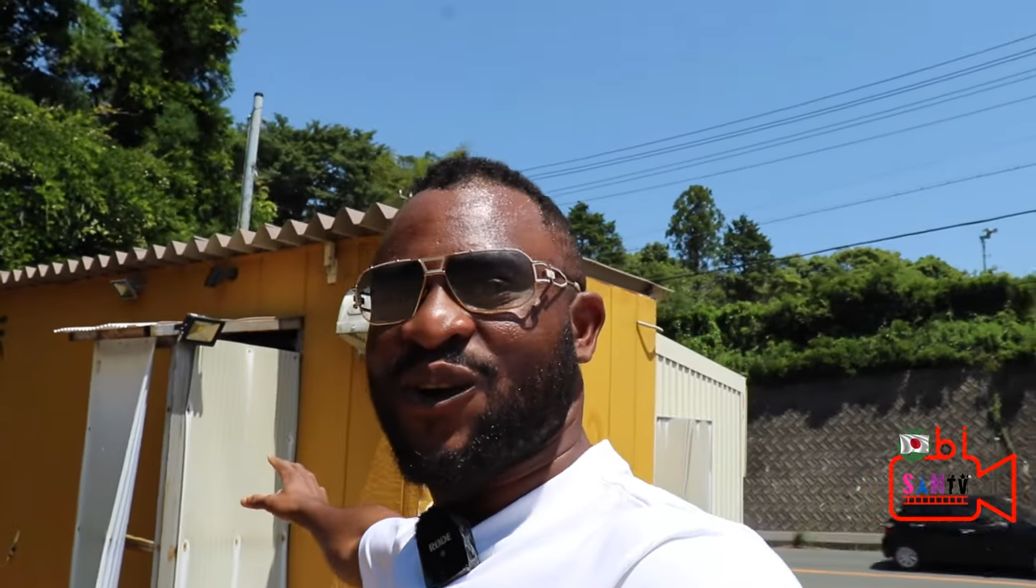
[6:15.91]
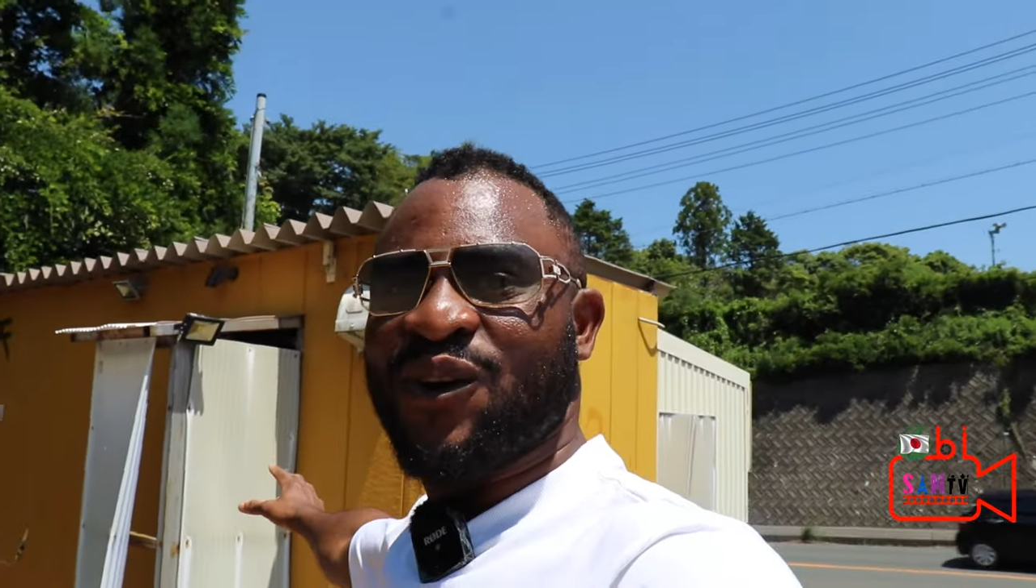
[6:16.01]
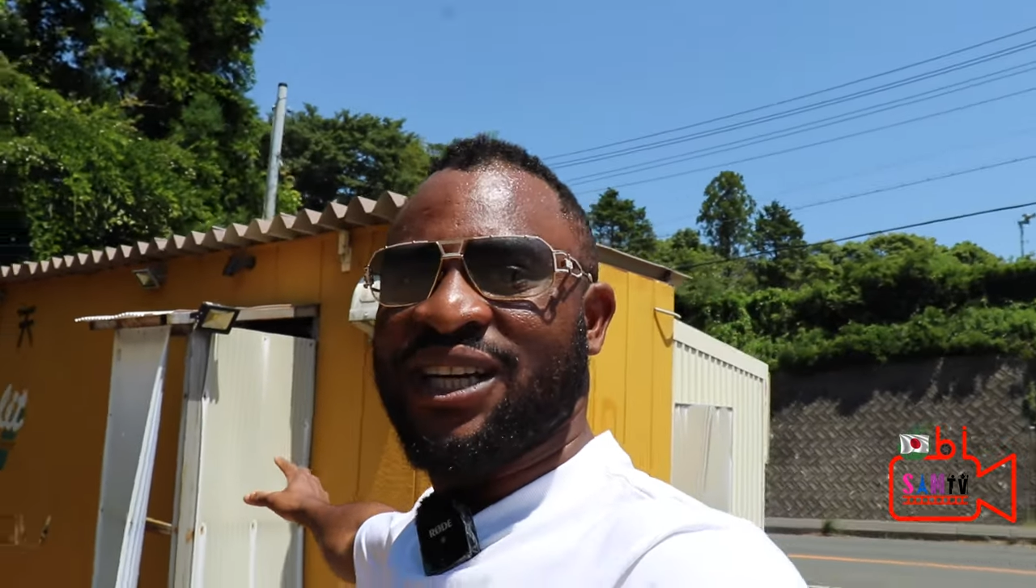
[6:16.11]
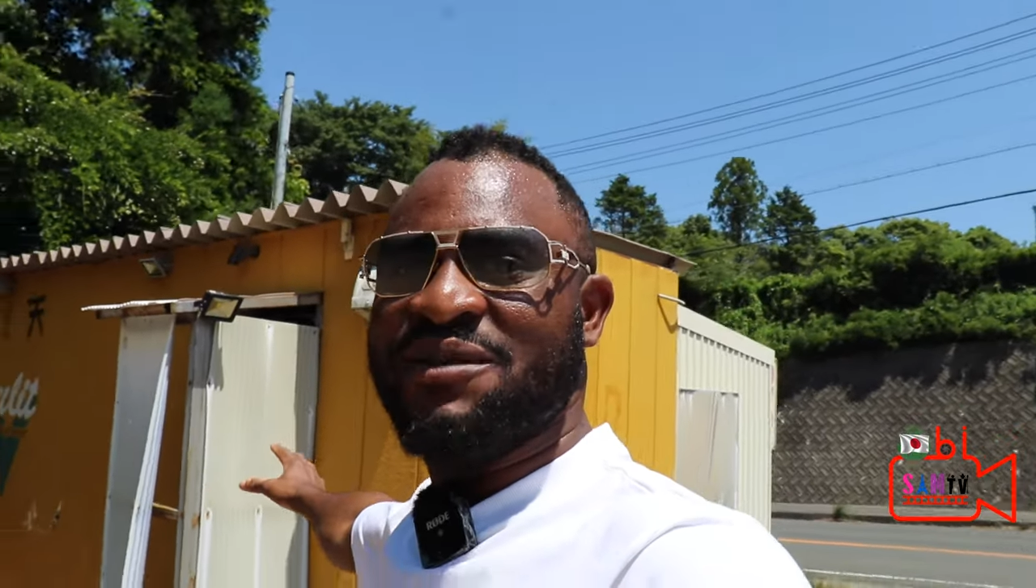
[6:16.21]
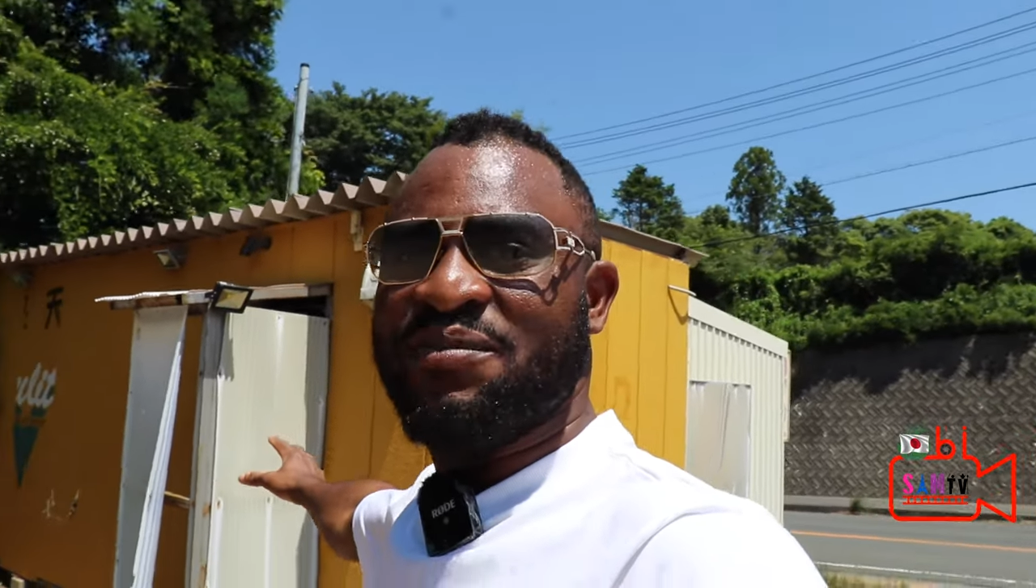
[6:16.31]

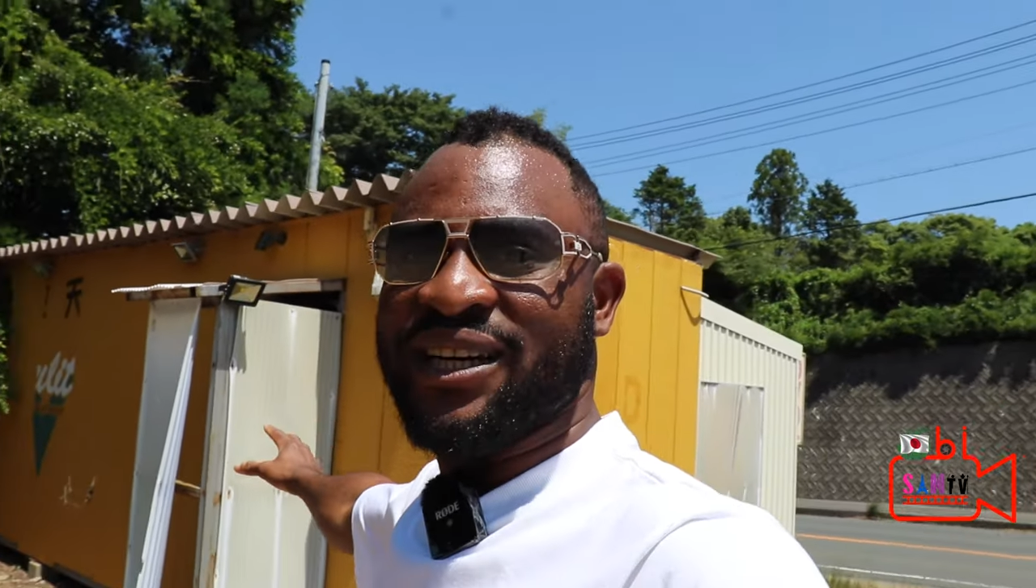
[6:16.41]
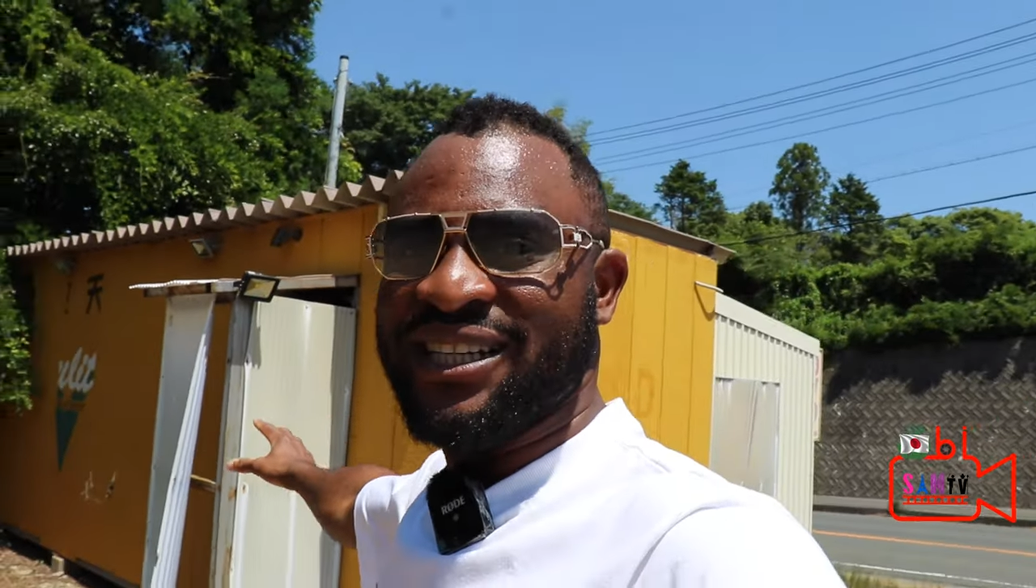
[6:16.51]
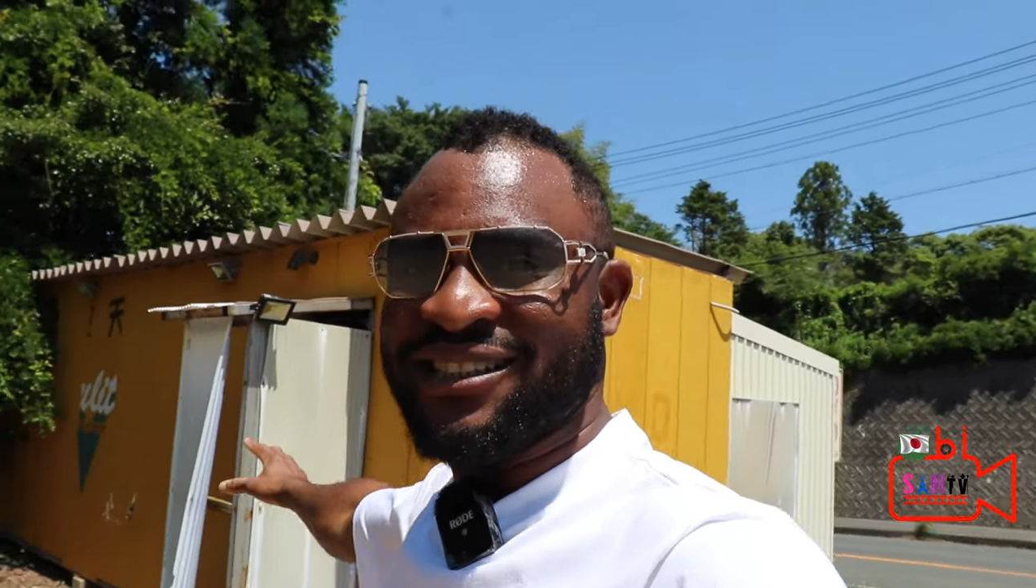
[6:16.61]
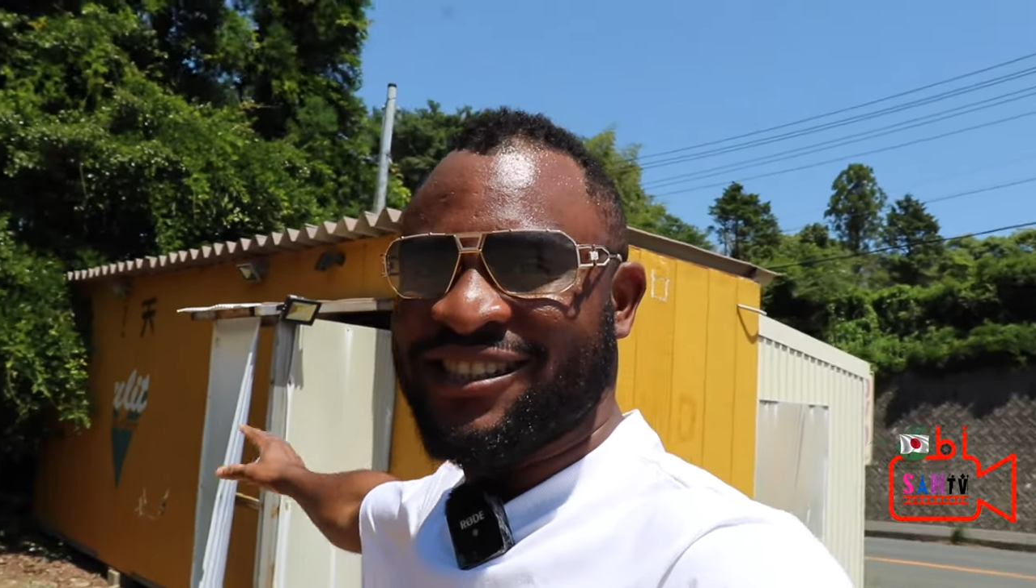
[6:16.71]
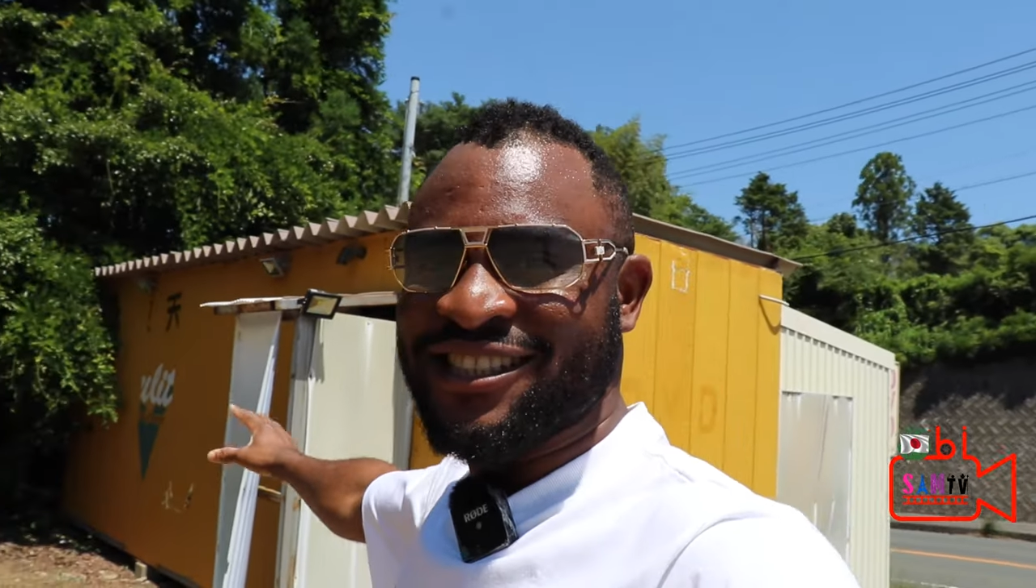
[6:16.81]
lonely
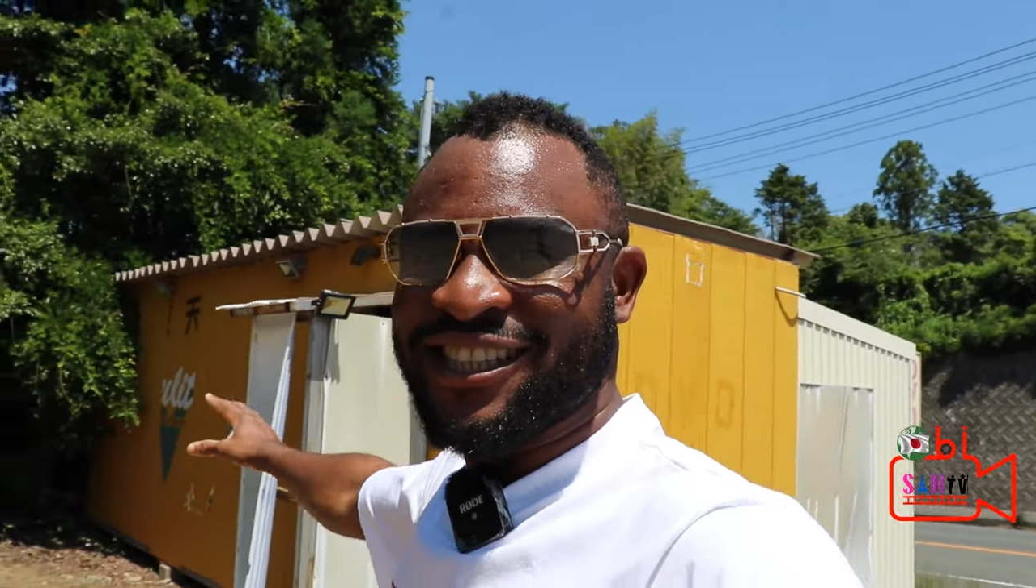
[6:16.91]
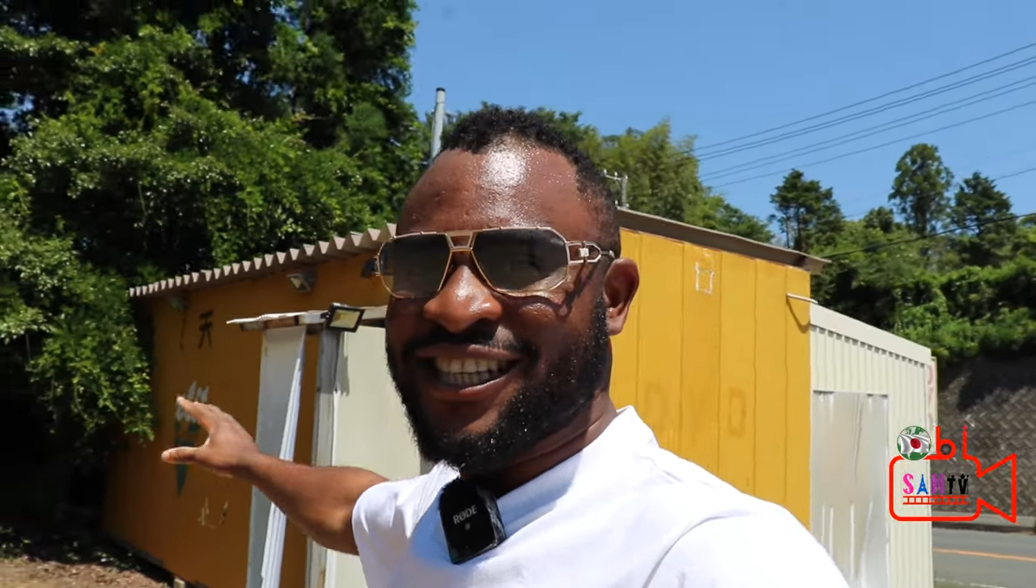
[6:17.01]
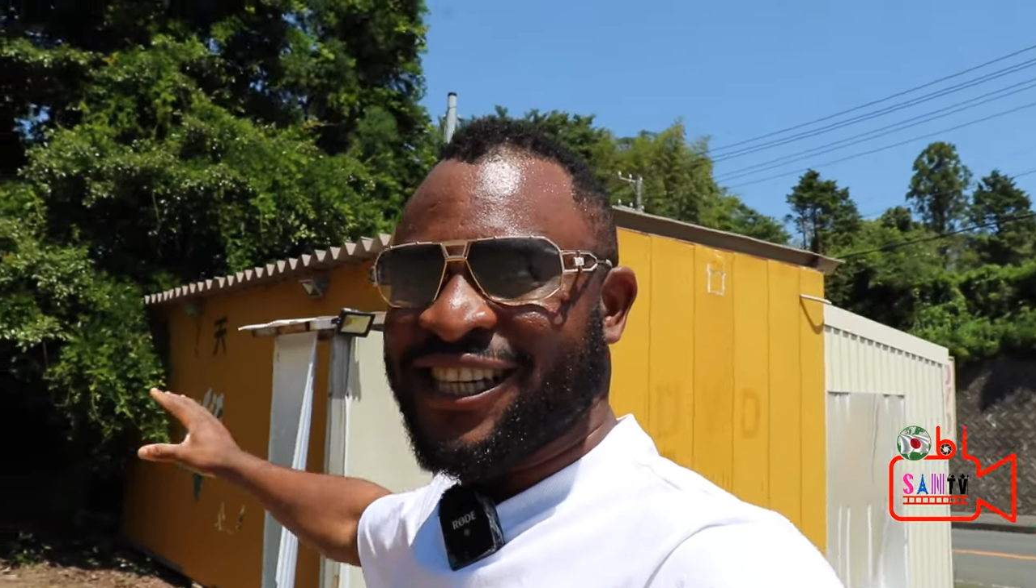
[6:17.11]
place